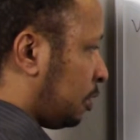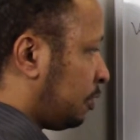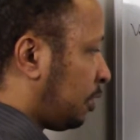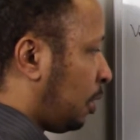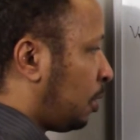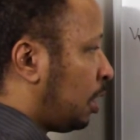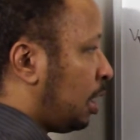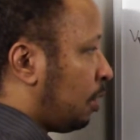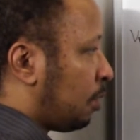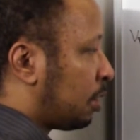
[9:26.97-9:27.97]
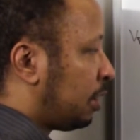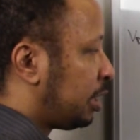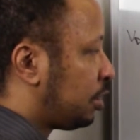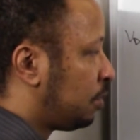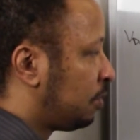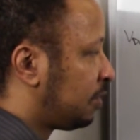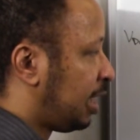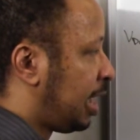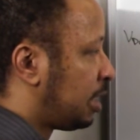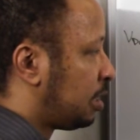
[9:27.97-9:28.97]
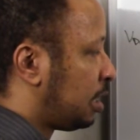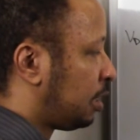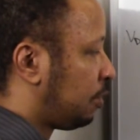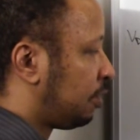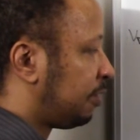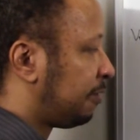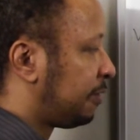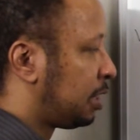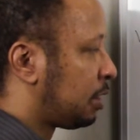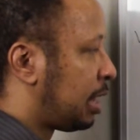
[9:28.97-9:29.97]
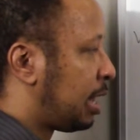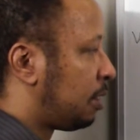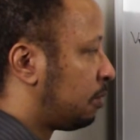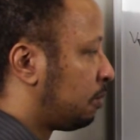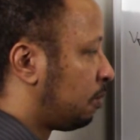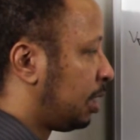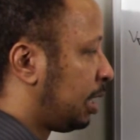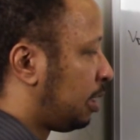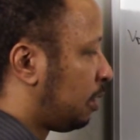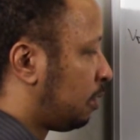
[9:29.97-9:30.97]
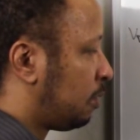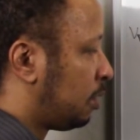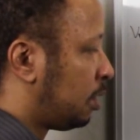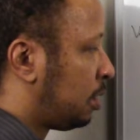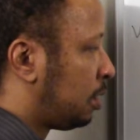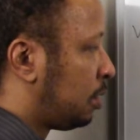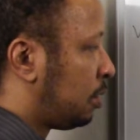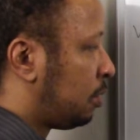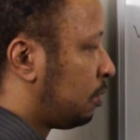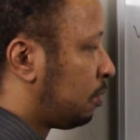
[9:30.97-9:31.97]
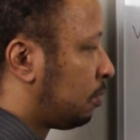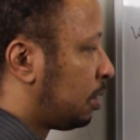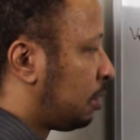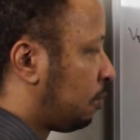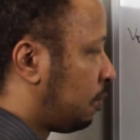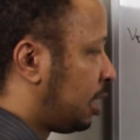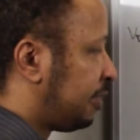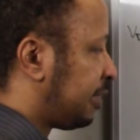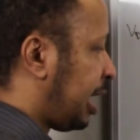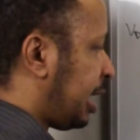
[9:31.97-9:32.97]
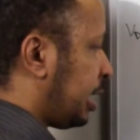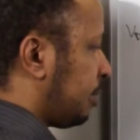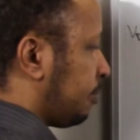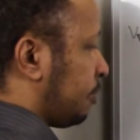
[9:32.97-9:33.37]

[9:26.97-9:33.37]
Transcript: So we're going to use that in order to figure out, well, what is A?